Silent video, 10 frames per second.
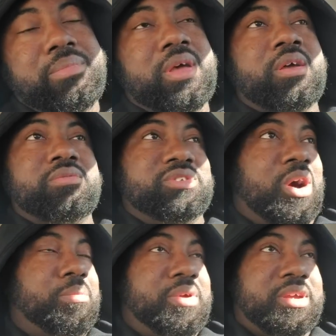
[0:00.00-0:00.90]
man.
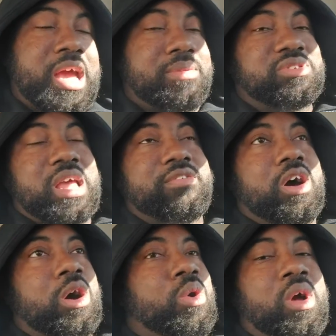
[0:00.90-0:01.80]
Don't be a Captain
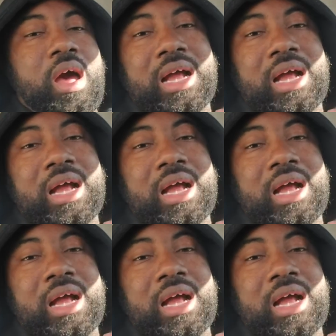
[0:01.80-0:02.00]
Save-A-Hoe.